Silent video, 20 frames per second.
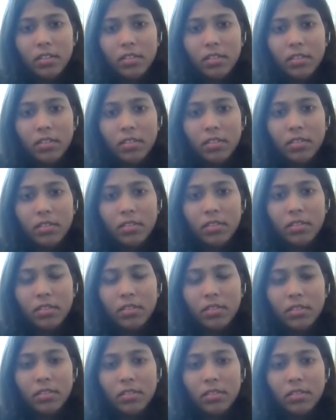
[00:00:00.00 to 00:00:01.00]

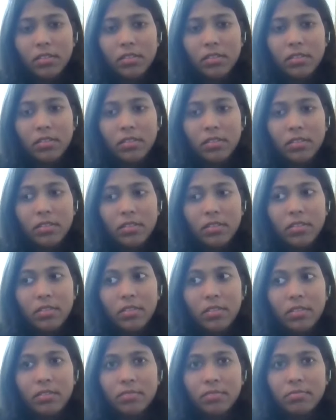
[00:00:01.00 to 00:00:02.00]

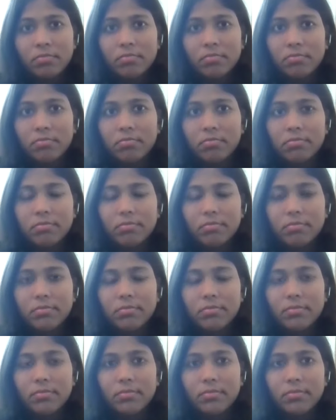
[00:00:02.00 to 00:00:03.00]

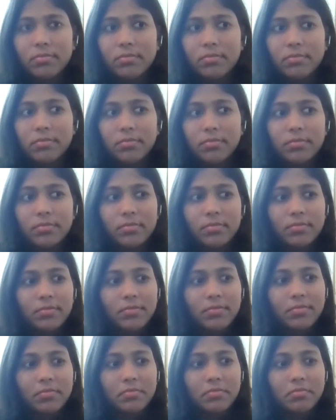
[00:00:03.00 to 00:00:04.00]

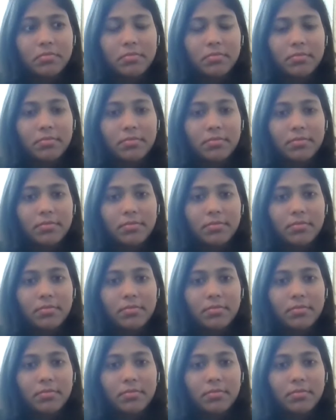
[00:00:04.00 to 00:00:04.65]
[no speech]